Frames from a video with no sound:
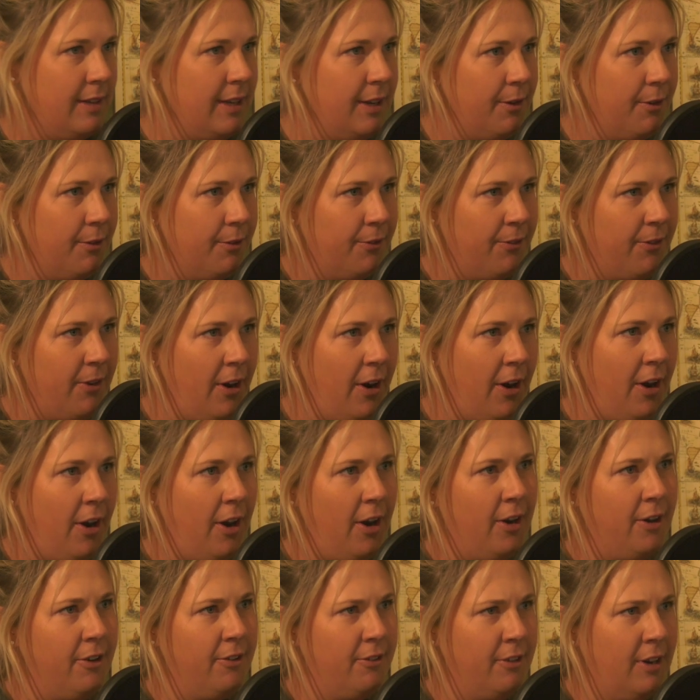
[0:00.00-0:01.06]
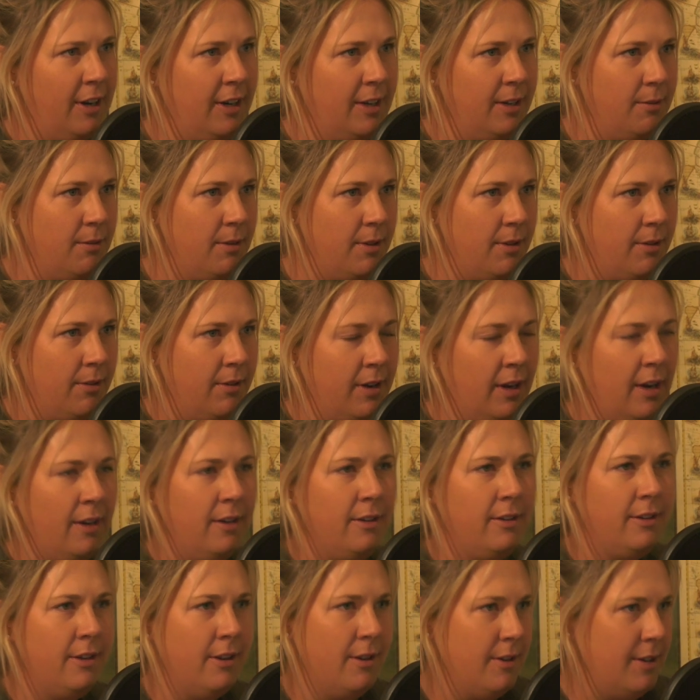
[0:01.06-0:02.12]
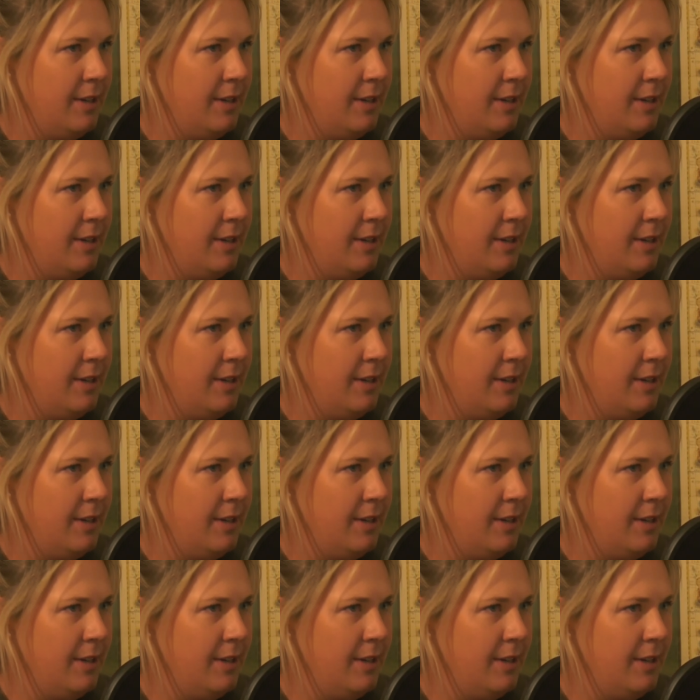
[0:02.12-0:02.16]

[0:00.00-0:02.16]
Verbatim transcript: near and far, running with your gun,